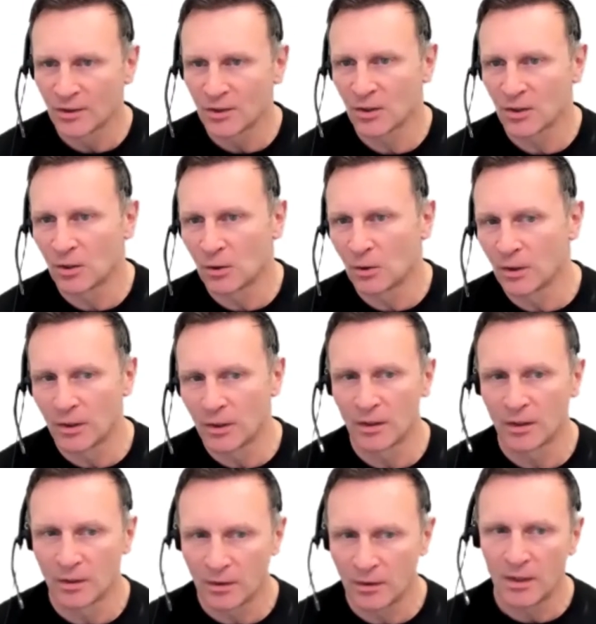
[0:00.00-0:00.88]

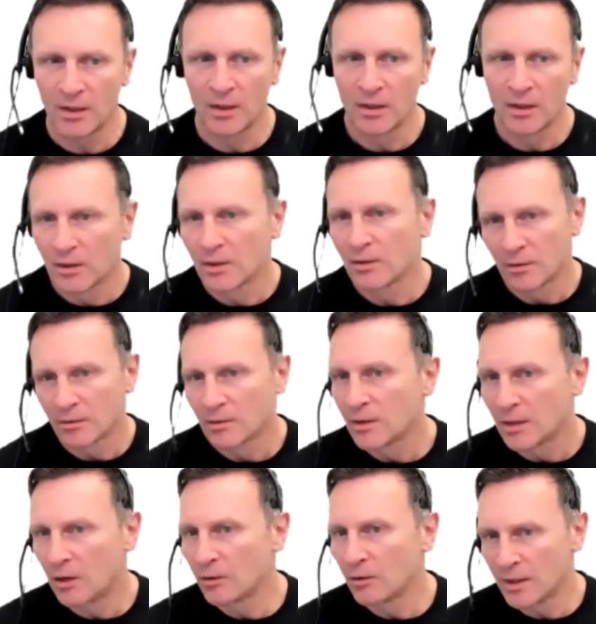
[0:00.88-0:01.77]
So
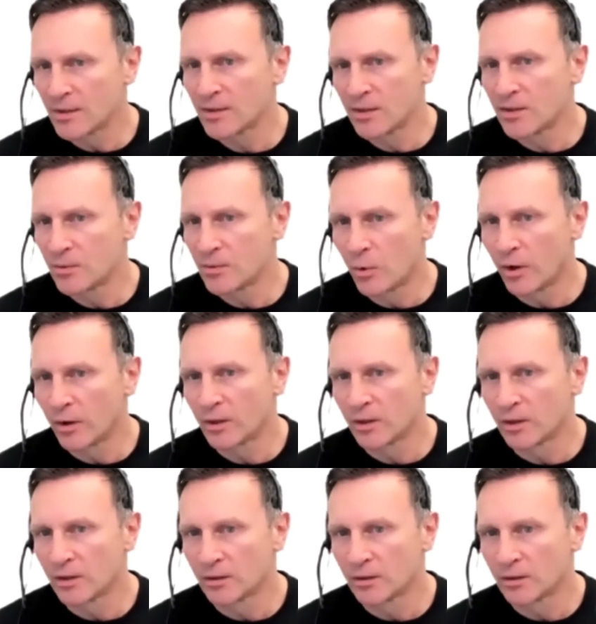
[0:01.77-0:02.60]
how does this work?